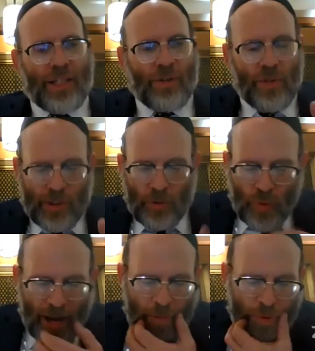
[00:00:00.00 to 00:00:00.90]
so
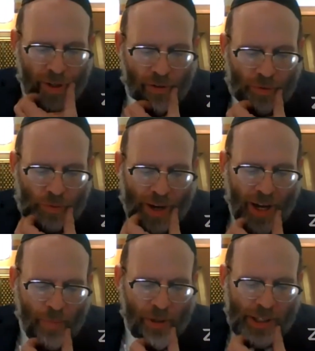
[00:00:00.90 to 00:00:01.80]
Rabba
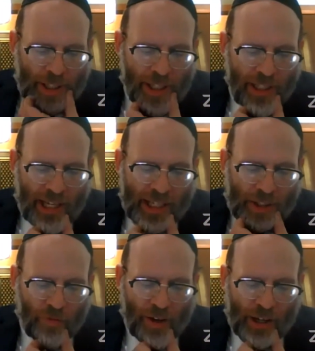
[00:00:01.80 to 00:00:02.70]
it
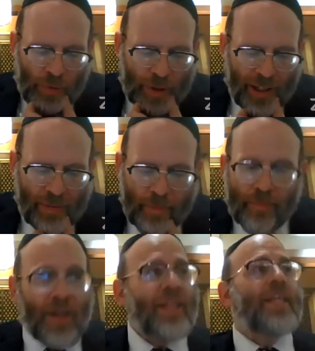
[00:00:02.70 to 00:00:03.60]
says the following:
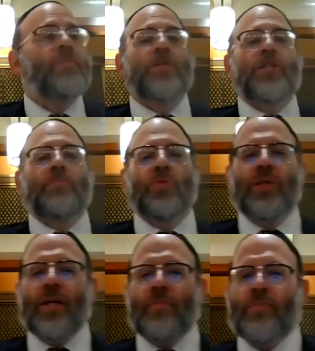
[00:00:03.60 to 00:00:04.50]
Malya
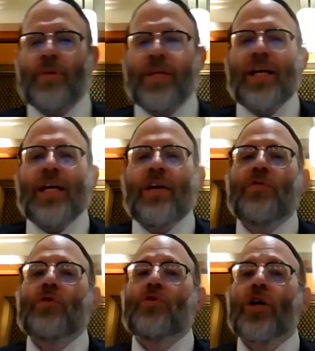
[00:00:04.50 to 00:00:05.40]
b'shipudim.
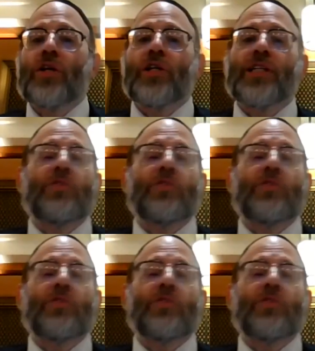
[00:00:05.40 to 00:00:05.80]
If you took